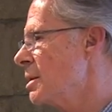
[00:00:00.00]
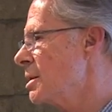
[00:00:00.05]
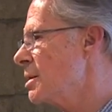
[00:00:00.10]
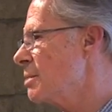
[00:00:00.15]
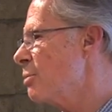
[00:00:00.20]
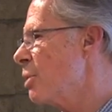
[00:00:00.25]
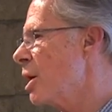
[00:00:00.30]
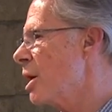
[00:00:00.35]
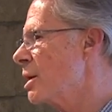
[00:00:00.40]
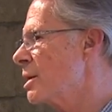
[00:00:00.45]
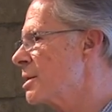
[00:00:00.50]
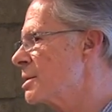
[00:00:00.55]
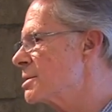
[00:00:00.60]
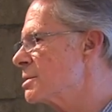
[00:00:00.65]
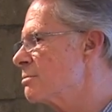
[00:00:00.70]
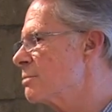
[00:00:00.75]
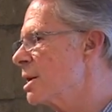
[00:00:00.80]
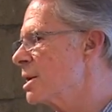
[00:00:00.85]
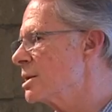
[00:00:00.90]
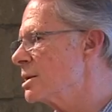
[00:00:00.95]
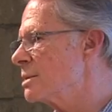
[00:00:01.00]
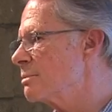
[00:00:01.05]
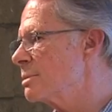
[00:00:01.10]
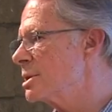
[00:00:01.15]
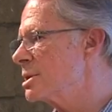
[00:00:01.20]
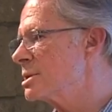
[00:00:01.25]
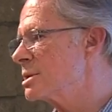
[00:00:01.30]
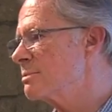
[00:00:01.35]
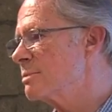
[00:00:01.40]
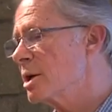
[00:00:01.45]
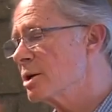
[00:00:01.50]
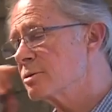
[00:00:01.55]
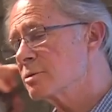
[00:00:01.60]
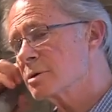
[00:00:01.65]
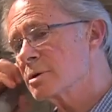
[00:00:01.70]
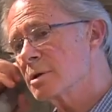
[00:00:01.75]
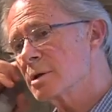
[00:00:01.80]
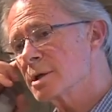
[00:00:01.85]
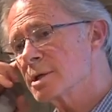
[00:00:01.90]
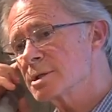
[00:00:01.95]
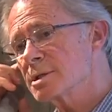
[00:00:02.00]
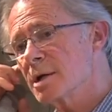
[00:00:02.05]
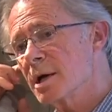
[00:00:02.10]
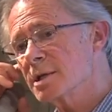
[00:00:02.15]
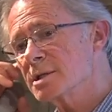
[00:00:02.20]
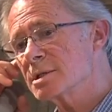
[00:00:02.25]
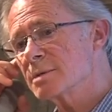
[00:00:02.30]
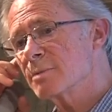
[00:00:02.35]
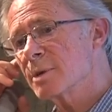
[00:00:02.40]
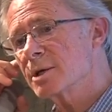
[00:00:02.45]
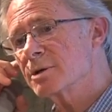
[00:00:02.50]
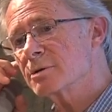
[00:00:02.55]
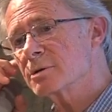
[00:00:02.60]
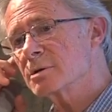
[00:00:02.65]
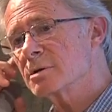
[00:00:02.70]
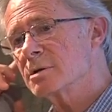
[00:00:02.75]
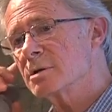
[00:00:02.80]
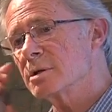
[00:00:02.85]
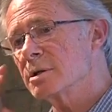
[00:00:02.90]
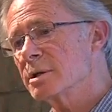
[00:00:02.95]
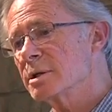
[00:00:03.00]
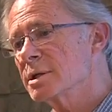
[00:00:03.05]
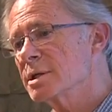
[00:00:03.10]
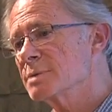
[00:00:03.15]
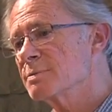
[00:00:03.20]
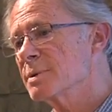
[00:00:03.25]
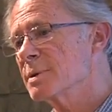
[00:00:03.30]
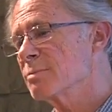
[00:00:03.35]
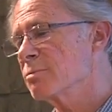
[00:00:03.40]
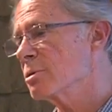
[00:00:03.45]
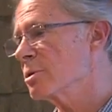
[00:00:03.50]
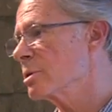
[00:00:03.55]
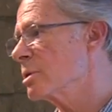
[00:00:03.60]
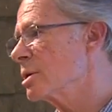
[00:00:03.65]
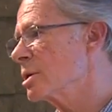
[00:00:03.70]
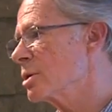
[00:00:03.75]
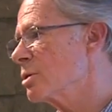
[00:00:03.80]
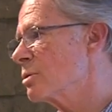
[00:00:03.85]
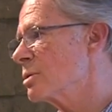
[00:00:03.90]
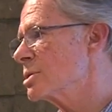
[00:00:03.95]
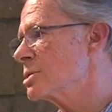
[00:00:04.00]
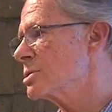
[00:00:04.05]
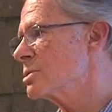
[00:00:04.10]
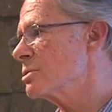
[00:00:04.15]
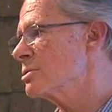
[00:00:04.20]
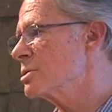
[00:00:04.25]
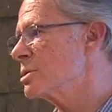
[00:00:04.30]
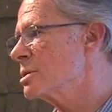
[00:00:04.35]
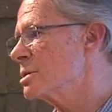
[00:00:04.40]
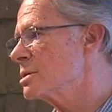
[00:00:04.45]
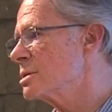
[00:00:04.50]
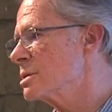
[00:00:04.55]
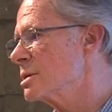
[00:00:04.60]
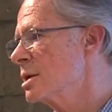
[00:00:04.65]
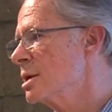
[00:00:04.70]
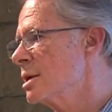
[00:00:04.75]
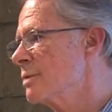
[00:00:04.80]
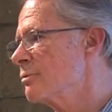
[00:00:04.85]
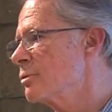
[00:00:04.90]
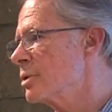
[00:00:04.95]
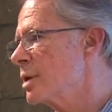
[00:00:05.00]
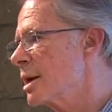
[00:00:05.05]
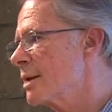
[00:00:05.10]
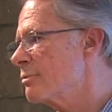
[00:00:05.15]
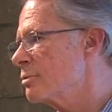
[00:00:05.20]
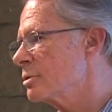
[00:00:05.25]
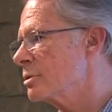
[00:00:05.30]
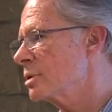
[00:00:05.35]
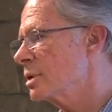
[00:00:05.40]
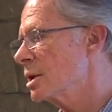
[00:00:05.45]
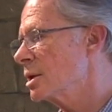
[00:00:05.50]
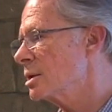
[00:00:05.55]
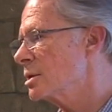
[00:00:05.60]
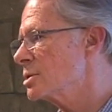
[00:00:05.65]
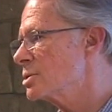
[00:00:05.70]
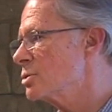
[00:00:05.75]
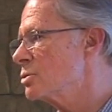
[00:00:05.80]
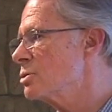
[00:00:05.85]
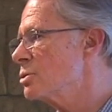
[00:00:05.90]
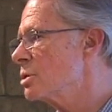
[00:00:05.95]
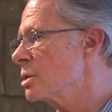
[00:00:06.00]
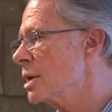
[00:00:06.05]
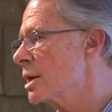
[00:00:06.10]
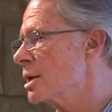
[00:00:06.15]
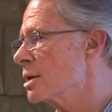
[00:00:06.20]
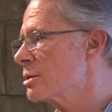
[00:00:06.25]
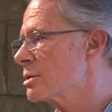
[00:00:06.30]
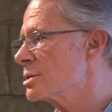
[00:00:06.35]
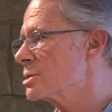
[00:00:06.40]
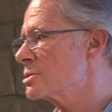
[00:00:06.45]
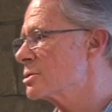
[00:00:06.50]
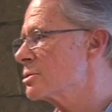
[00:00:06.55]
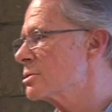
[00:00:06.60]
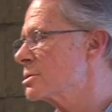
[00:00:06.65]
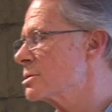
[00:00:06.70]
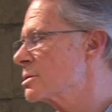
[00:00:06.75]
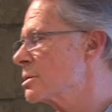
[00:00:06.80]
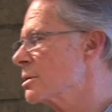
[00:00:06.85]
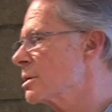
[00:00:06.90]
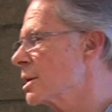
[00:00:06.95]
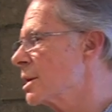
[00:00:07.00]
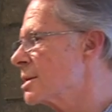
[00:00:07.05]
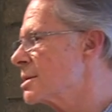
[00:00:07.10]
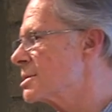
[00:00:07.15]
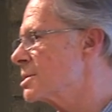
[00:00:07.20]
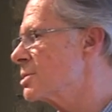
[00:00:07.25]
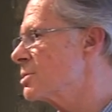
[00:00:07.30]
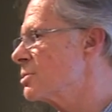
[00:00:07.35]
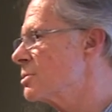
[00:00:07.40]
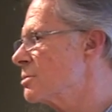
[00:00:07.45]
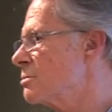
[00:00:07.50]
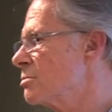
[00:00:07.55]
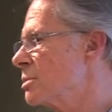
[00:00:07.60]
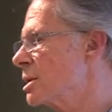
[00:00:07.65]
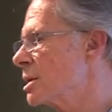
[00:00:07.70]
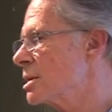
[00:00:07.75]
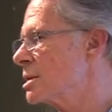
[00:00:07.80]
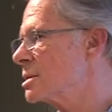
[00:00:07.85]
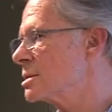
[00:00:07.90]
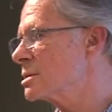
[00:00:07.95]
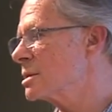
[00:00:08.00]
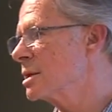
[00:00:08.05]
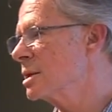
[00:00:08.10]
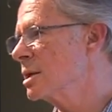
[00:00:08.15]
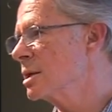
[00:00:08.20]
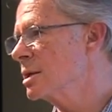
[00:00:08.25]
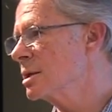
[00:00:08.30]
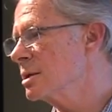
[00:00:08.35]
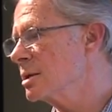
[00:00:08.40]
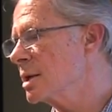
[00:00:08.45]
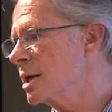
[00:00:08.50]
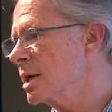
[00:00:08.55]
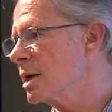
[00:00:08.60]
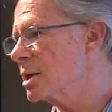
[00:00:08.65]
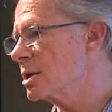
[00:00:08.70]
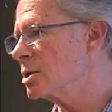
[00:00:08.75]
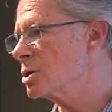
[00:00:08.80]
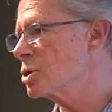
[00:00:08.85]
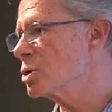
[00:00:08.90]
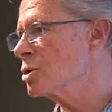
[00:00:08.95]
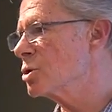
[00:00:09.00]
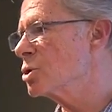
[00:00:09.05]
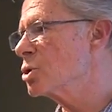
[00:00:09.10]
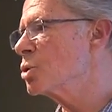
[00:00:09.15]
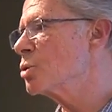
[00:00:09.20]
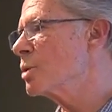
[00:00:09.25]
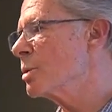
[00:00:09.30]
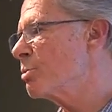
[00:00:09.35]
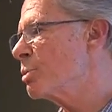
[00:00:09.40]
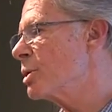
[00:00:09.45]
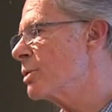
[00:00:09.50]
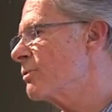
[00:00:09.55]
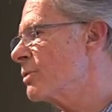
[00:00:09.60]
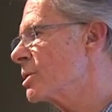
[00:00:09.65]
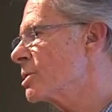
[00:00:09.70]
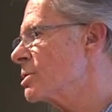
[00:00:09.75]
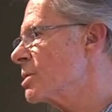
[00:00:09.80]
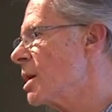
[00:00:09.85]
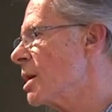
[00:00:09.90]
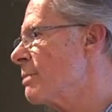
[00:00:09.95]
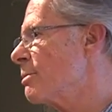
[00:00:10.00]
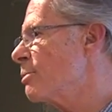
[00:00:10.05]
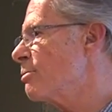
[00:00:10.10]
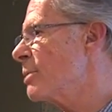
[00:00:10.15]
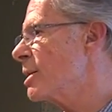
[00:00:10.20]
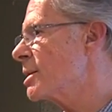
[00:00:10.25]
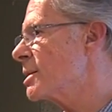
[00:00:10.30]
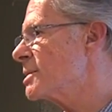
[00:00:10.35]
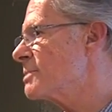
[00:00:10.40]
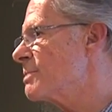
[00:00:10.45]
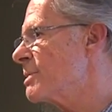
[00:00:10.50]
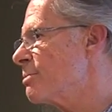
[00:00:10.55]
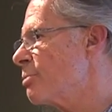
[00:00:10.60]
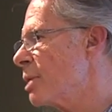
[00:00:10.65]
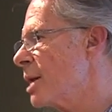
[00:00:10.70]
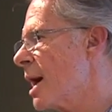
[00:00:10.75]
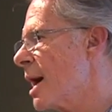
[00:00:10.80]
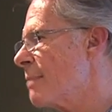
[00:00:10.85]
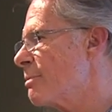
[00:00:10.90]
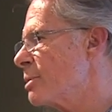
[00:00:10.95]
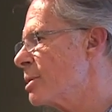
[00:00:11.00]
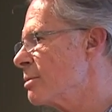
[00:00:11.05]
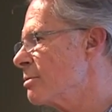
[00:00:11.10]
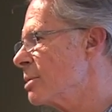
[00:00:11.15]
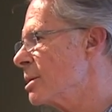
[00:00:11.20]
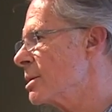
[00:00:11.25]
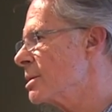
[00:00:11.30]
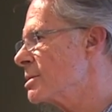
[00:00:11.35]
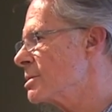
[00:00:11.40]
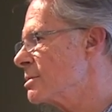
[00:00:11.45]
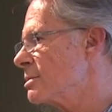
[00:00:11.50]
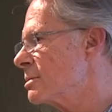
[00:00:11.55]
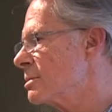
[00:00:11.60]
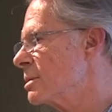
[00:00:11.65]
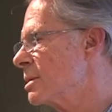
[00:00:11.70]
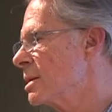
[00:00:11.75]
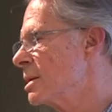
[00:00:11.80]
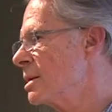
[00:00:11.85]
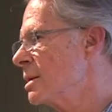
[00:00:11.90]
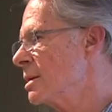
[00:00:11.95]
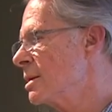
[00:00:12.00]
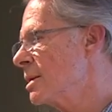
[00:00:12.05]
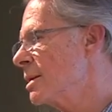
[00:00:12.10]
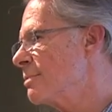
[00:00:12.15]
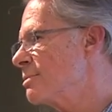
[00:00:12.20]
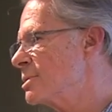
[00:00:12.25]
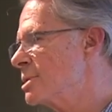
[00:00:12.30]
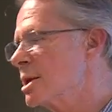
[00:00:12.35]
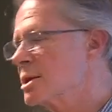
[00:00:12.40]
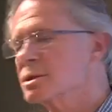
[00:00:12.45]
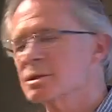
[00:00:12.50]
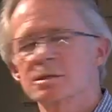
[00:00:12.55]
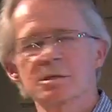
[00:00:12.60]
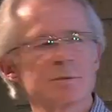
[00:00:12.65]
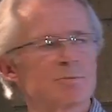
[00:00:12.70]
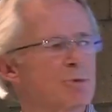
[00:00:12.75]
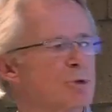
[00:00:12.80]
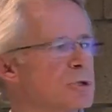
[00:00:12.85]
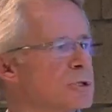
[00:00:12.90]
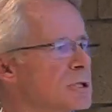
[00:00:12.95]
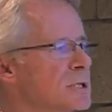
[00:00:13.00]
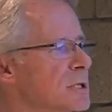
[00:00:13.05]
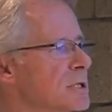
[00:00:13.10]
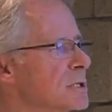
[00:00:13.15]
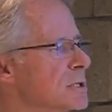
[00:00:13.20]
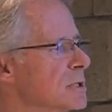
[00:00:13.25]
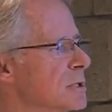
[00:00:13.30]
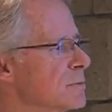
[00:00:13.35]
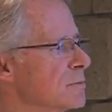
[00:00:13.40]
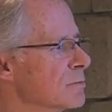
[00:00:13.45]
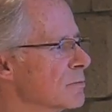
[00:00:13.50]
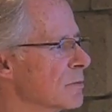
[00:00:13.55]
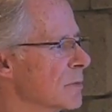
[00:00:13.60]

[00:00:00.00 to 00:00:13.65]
your body isn't meant to be symmetrical, it's not symmetrical, and these people are going to go to surgeons forever. And sooner or later, the surgeon's going to get sued because you can't do a perfect job and make these people happy because their obsessions persist.